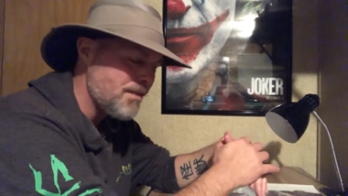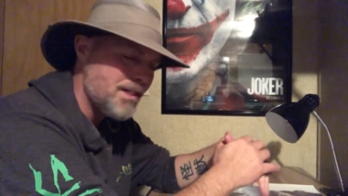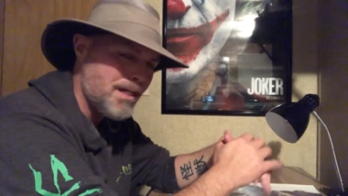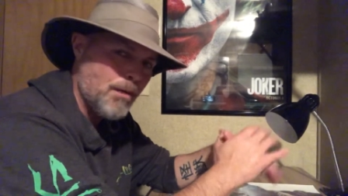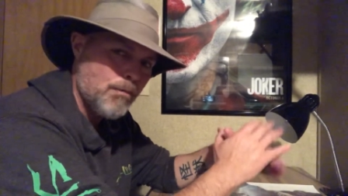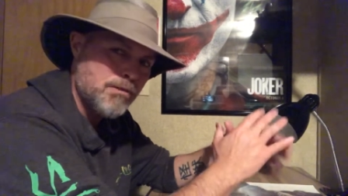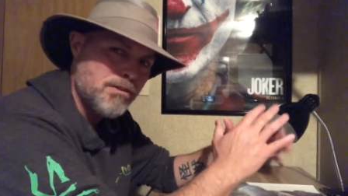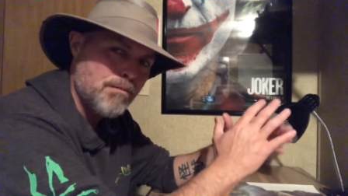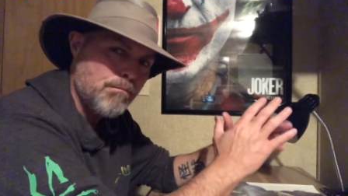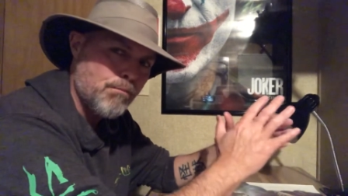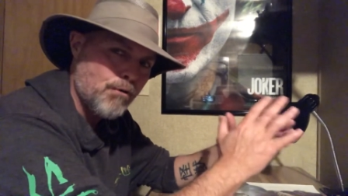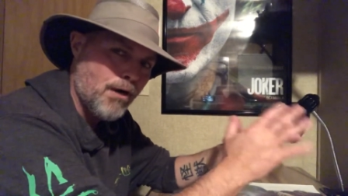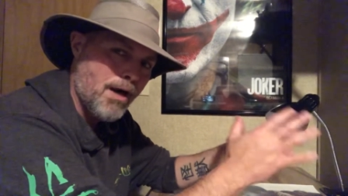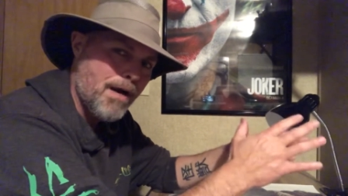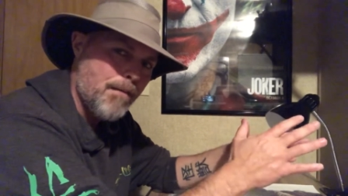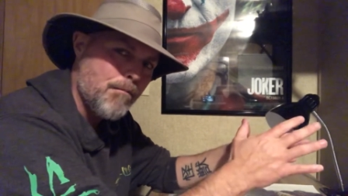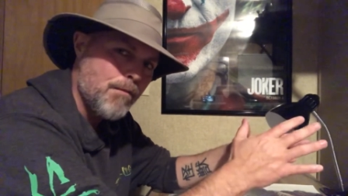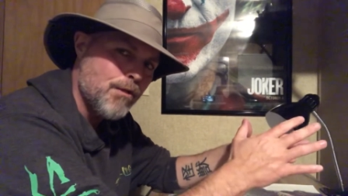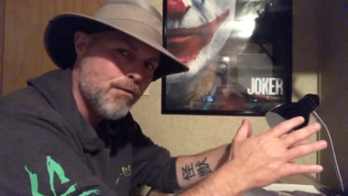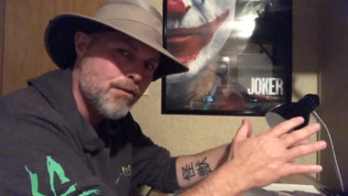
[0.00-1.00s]
It was a
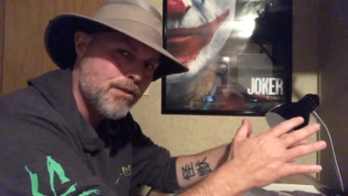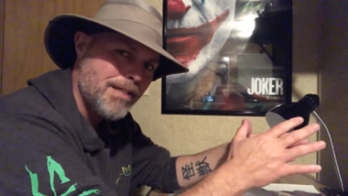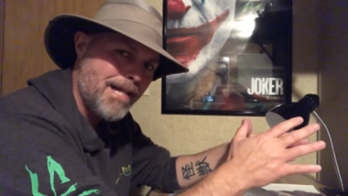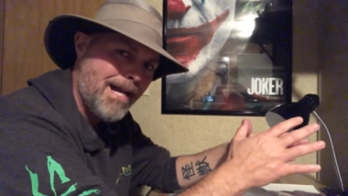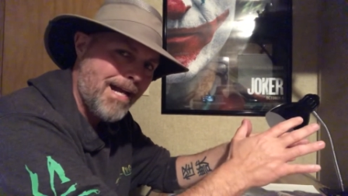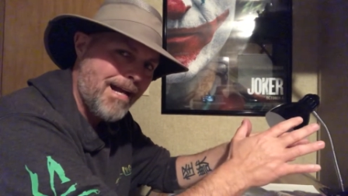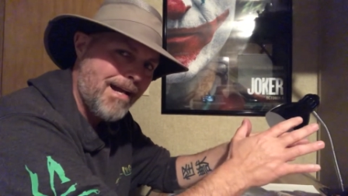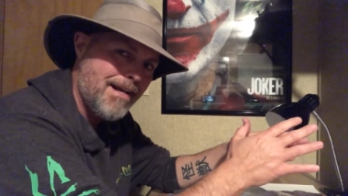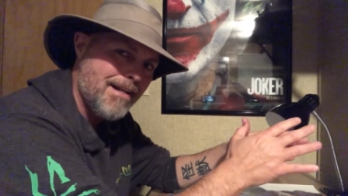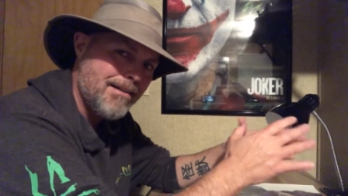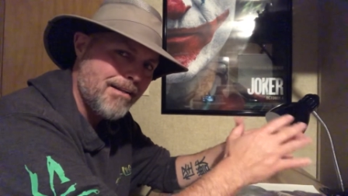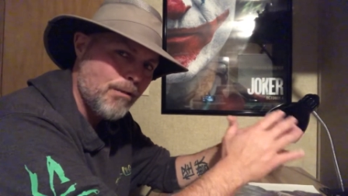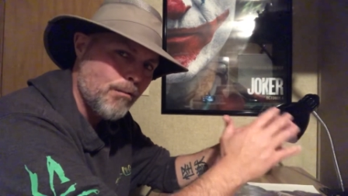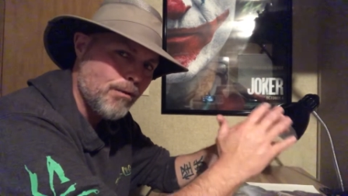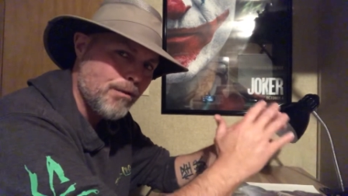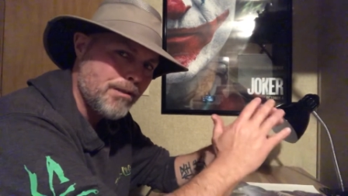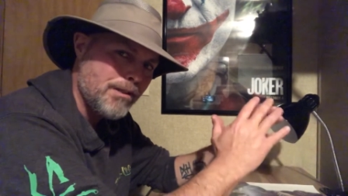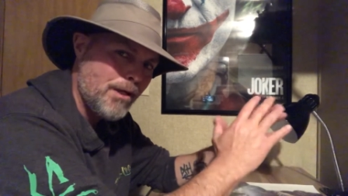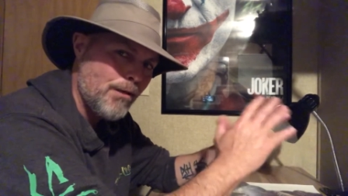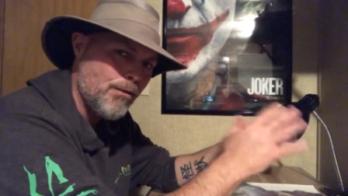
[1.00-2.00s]
bright blue sky. There
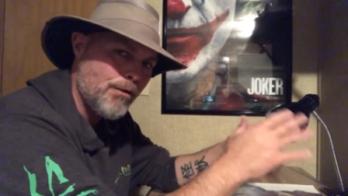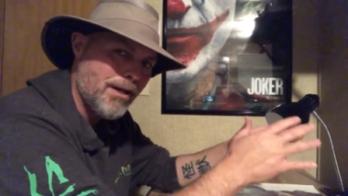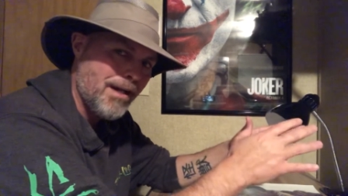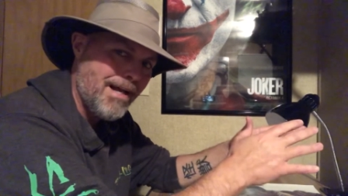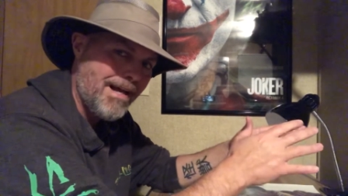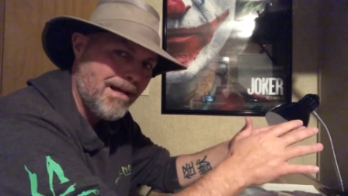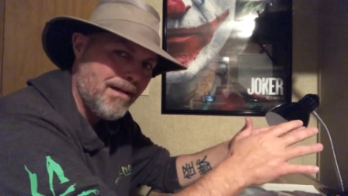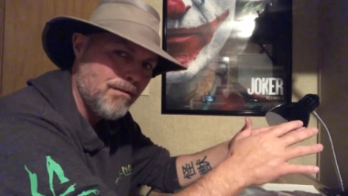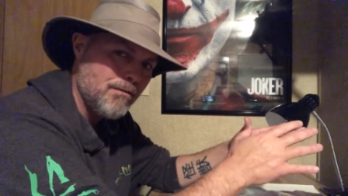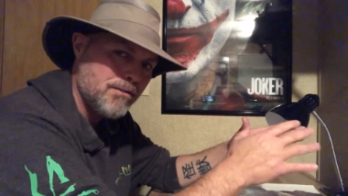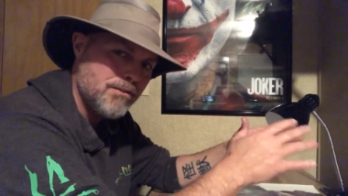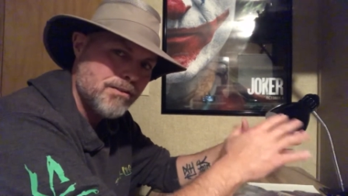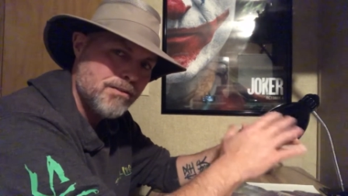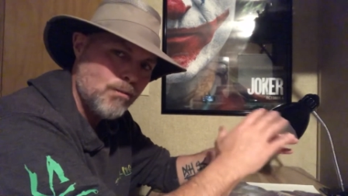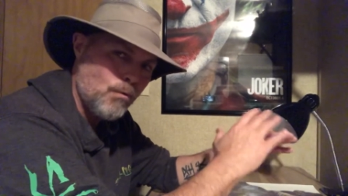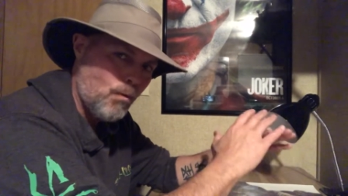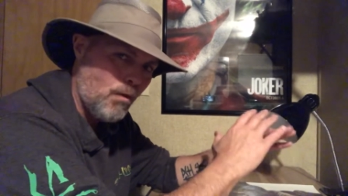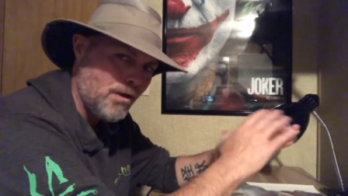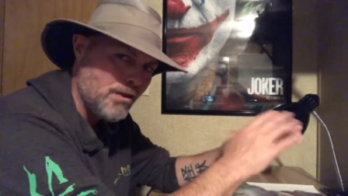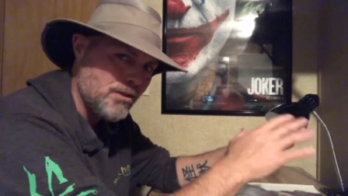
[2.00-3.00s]
were no clouds
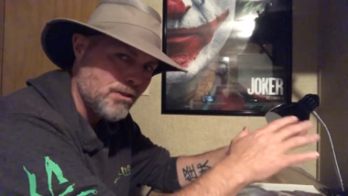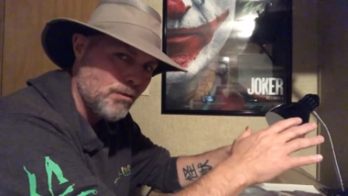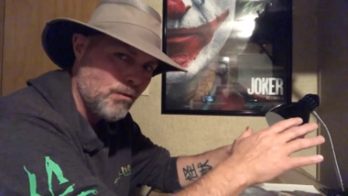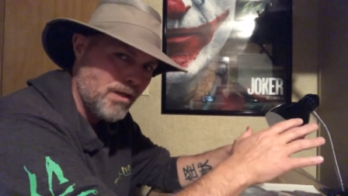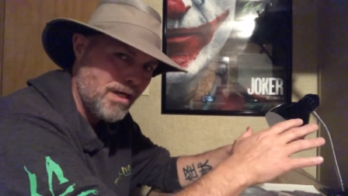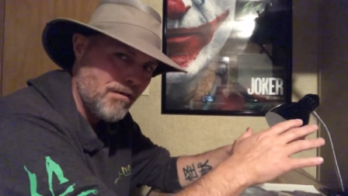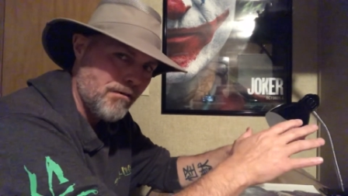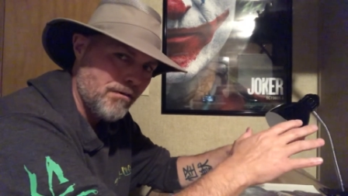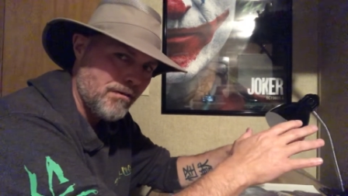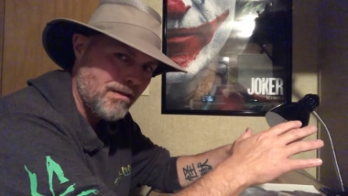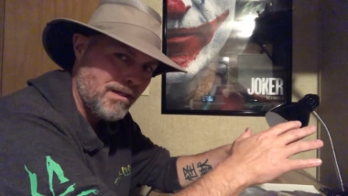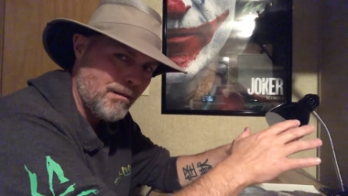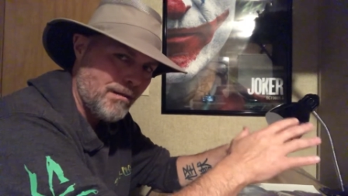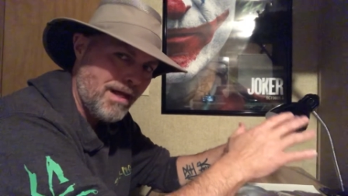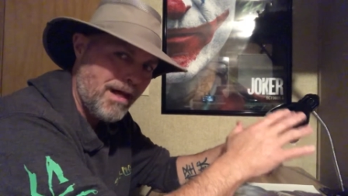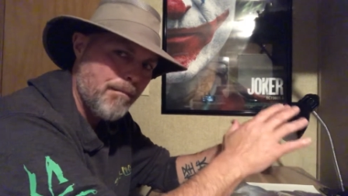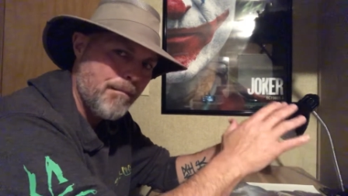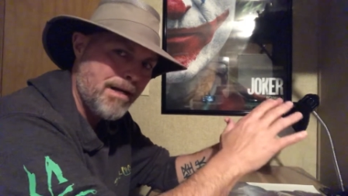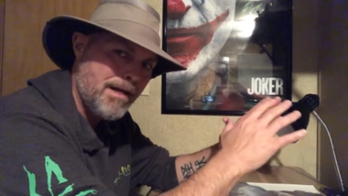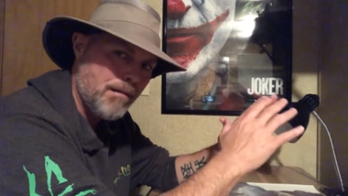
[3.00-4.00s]
whatsoever. And when
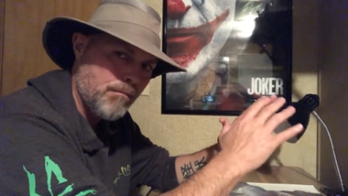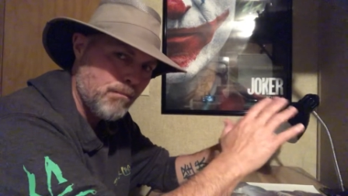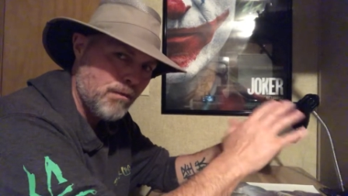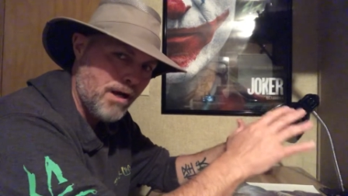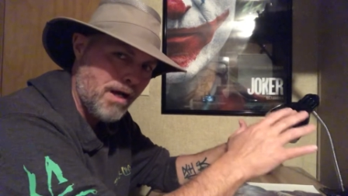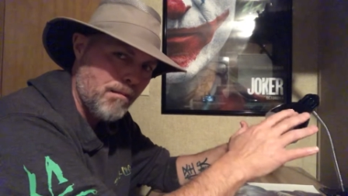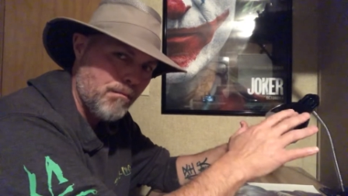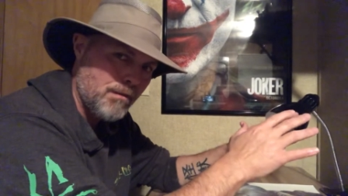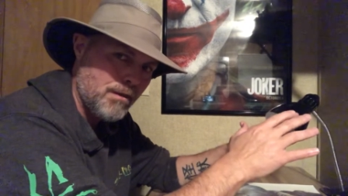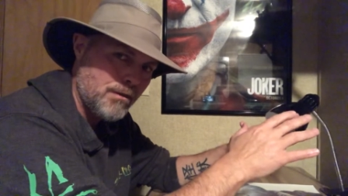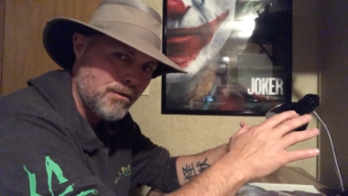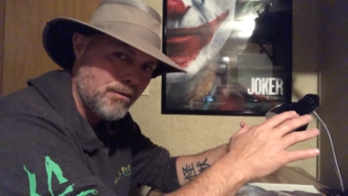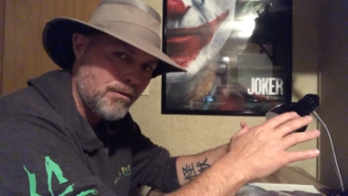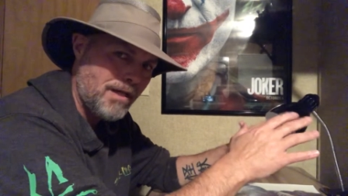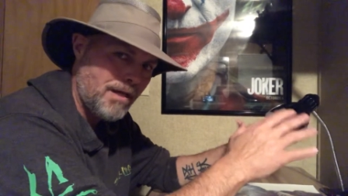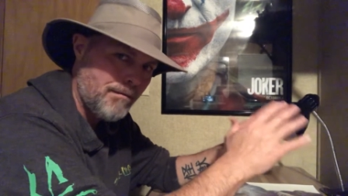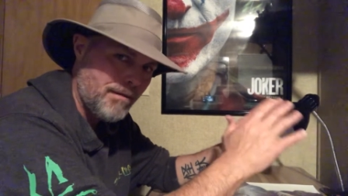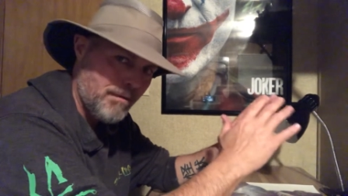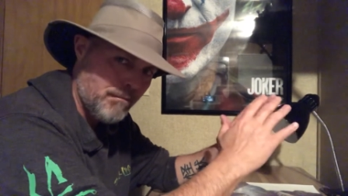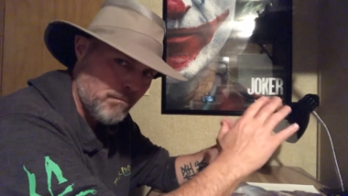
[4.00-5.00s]
I mean a bright blue,
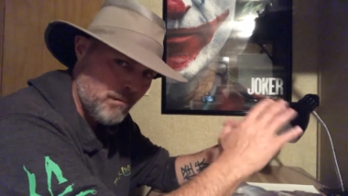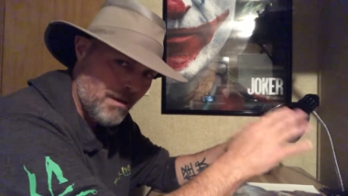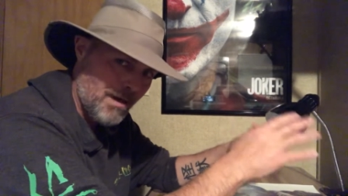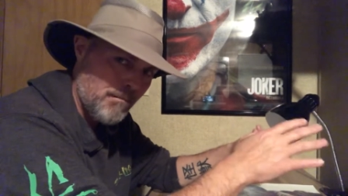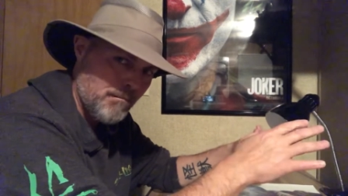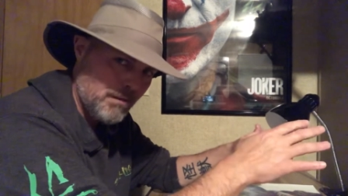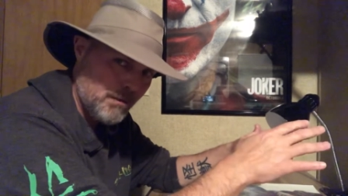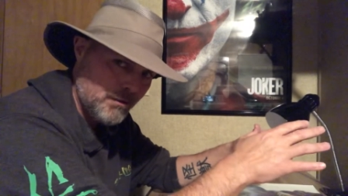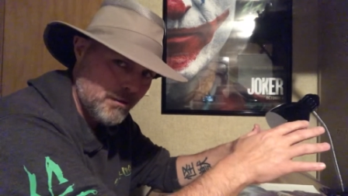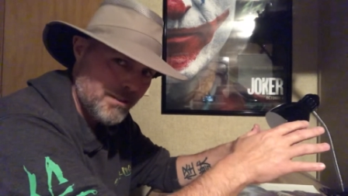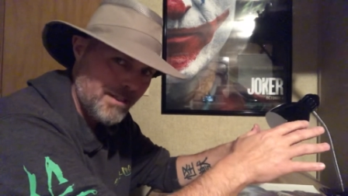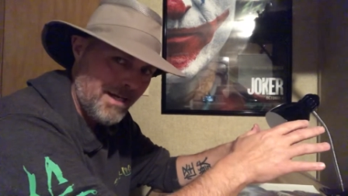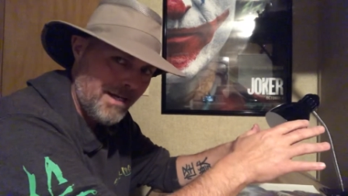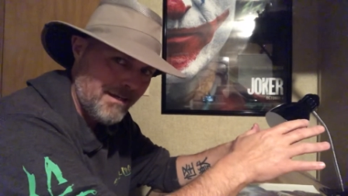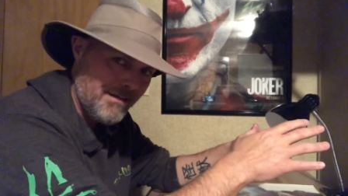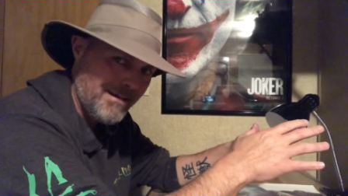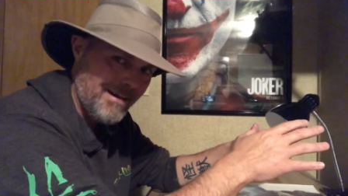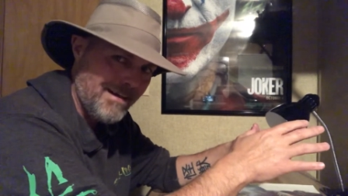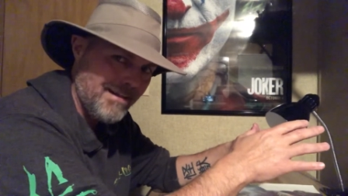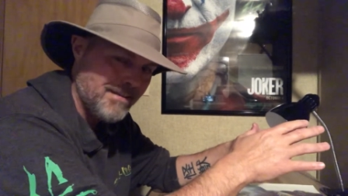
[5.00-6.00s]
I mean bright blue sky,
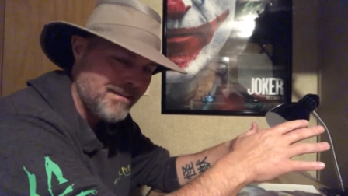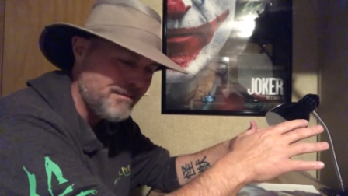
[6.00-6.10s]
okay?